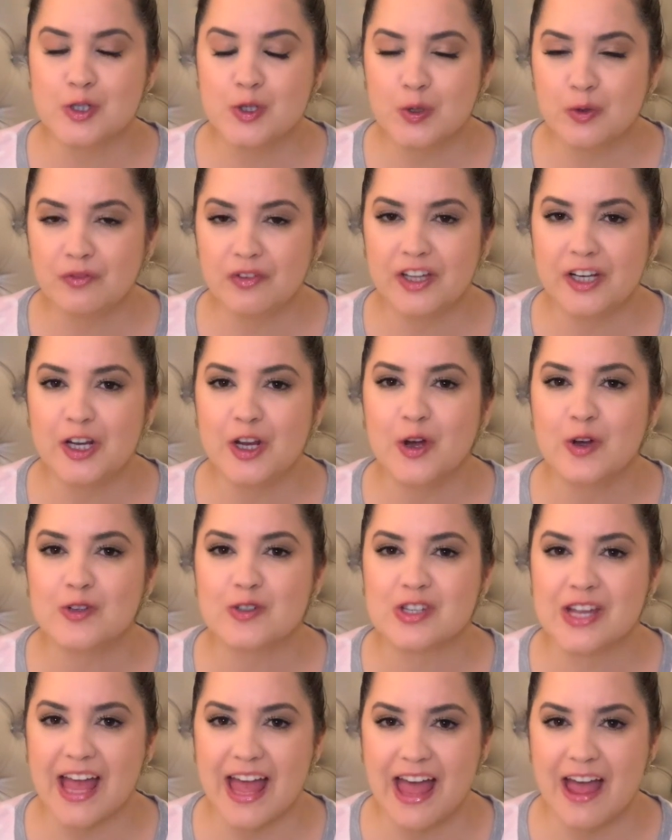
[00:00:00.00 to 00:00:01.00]
2
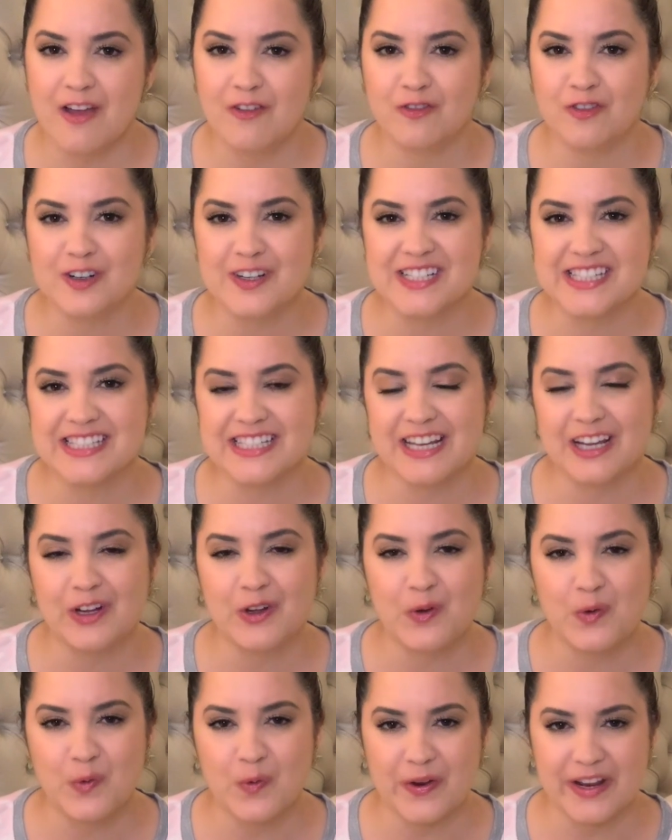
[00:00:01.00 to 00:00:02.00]
videos every
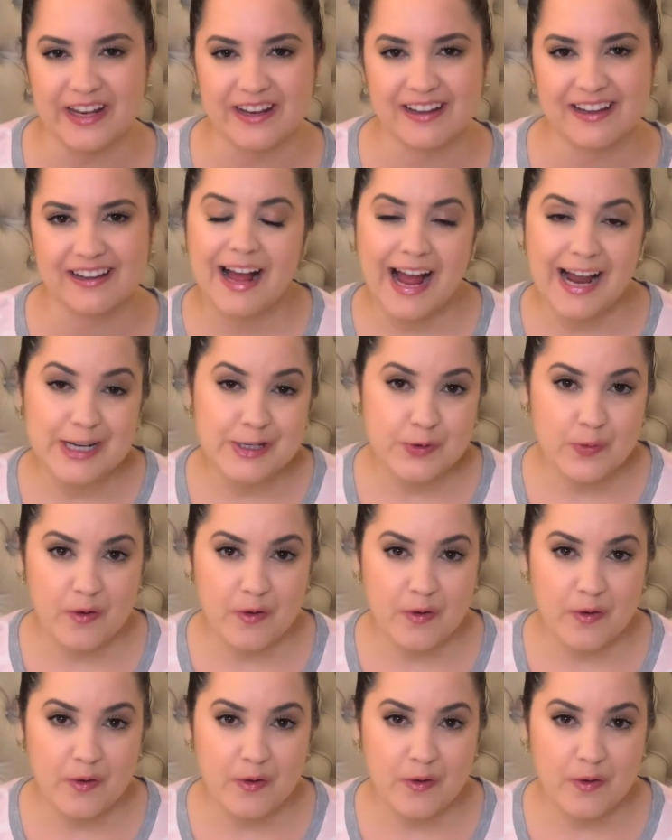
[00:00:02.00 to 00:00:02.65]
single week. I do